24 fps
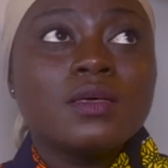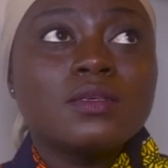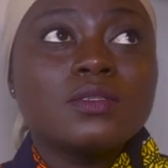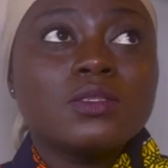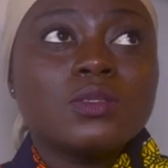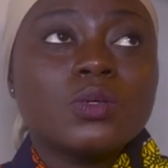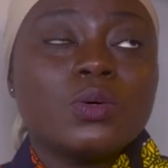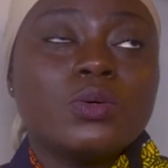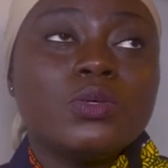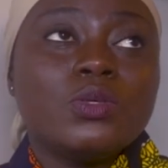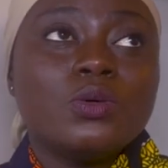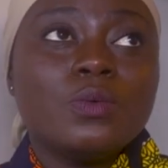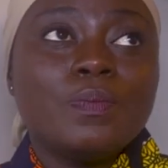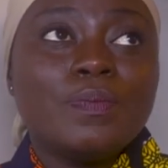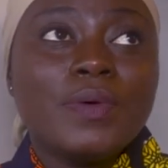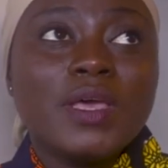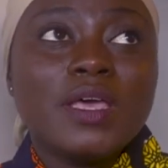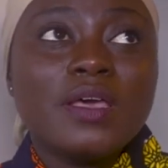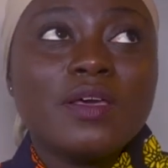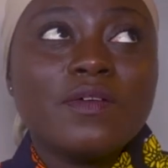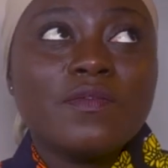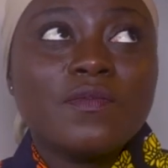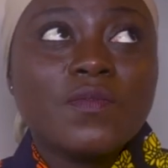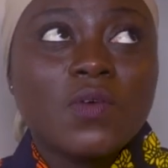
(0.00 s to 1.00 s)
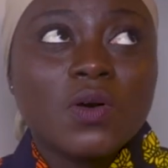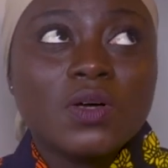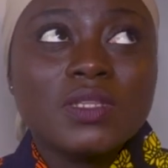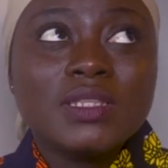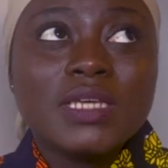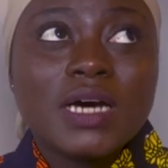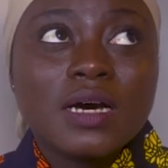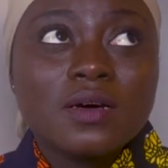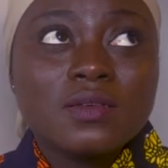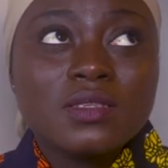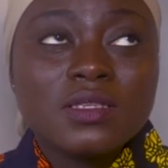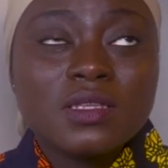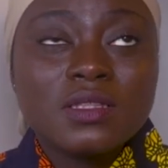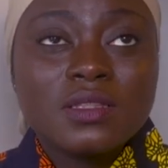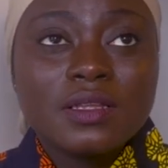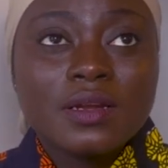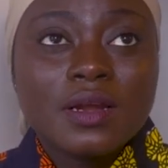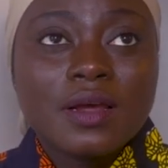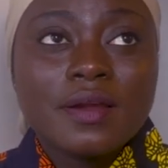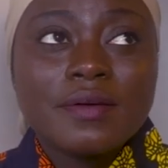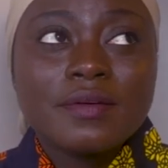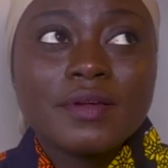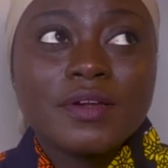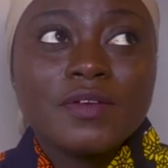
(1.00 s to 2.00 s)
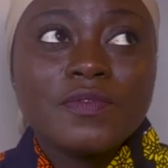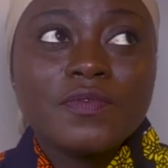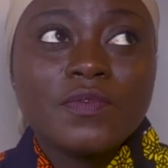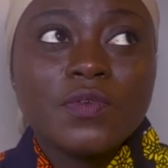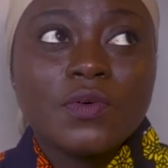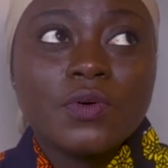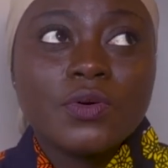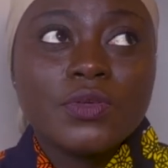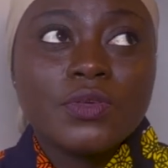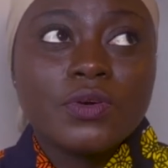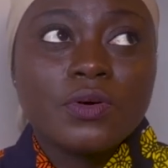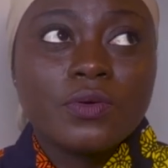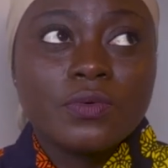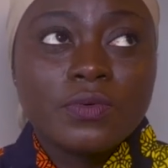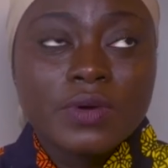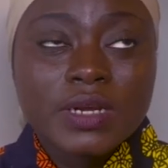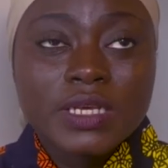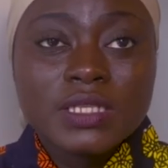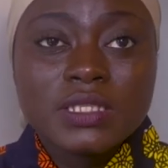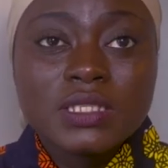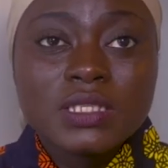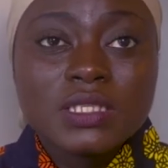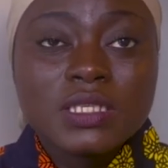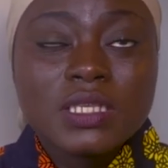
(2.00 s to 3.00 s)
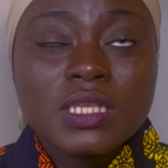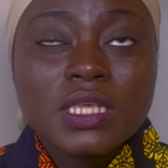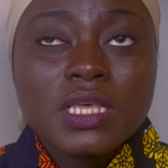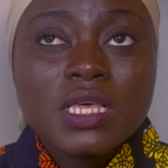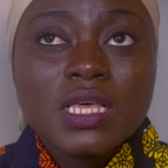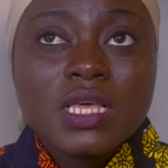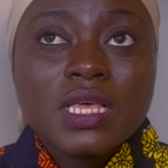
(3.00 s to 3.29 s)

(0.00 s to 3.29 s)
So you pay four thousand three hundred for your rent.